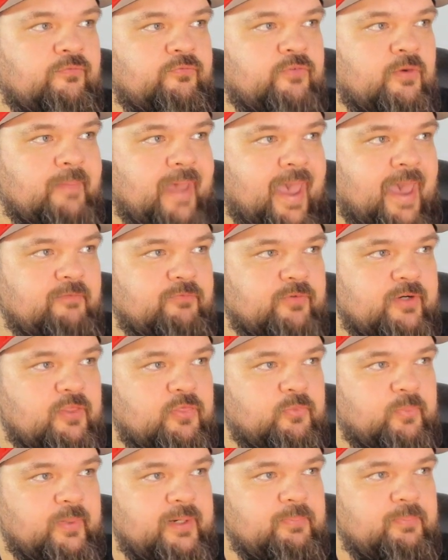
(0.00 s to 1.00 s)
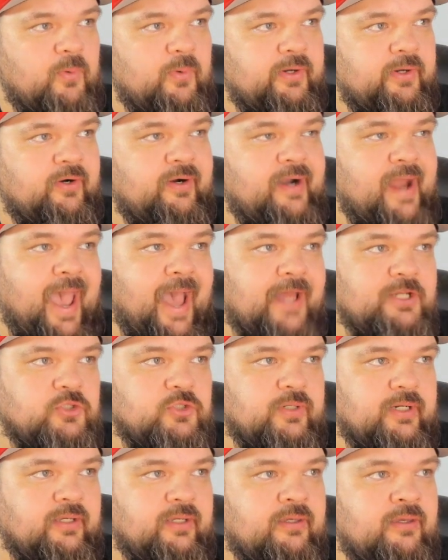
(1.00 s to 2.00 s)
From every three-pointer and hat
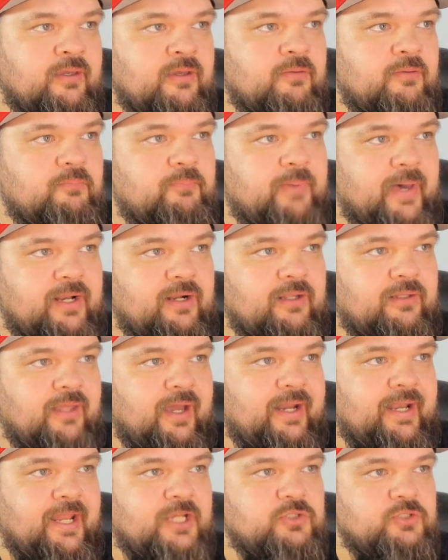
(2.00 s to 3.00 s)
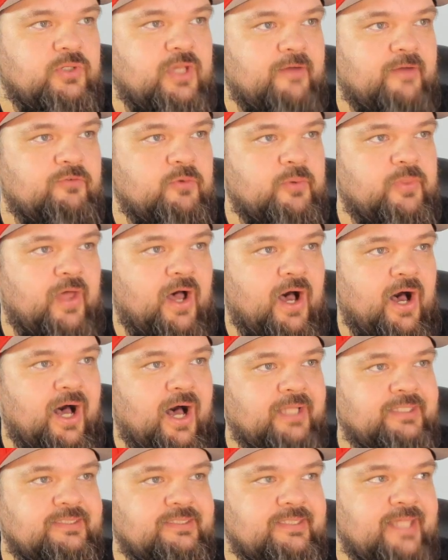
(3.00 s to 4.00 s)
trick, Bet Online has you covered with
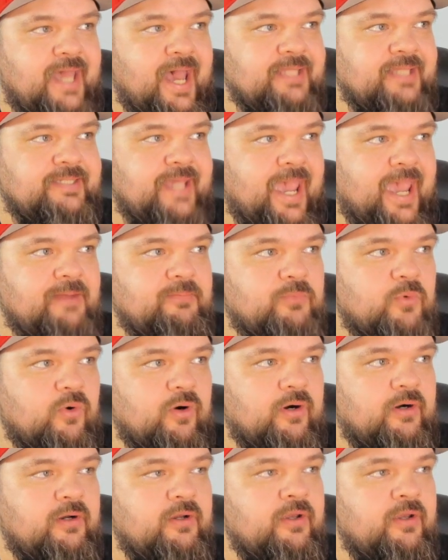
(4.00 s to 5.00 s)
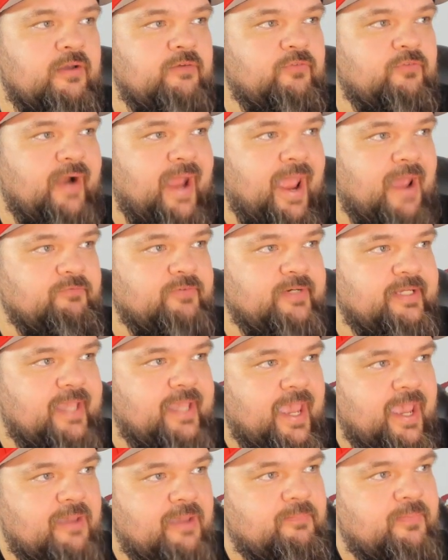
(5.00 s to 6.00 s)
odds, stats, and more for every
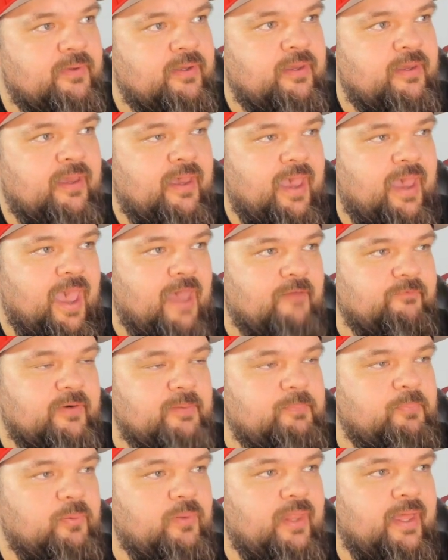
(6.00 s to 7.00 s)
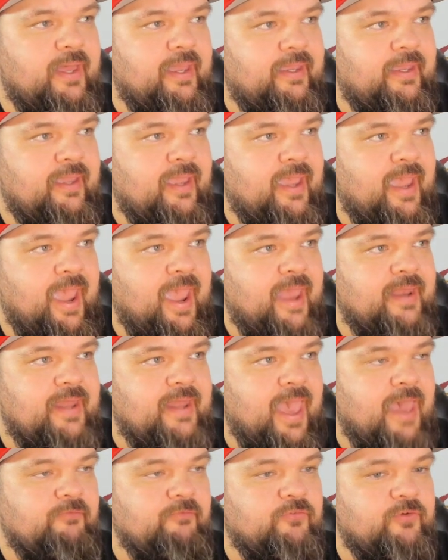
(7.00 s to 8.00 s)
game, every play, and
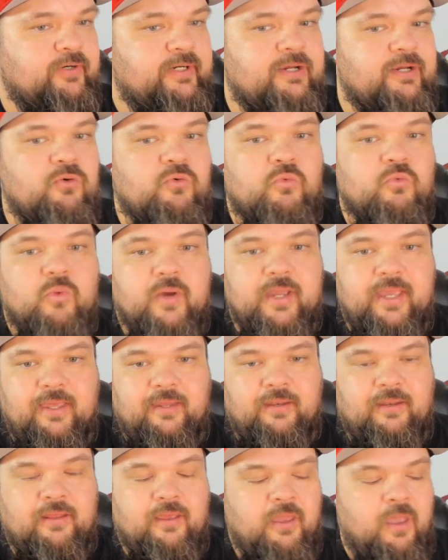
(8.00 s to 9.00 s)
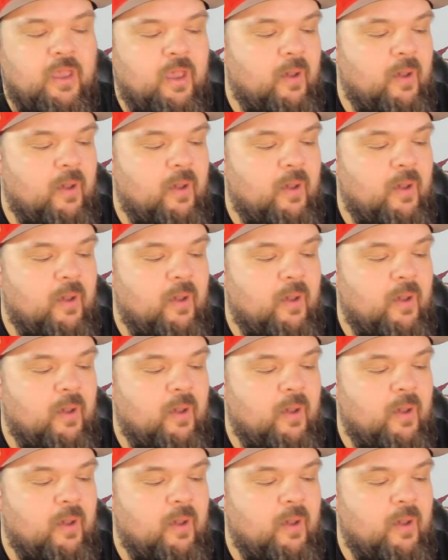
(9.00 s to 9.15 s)
every win.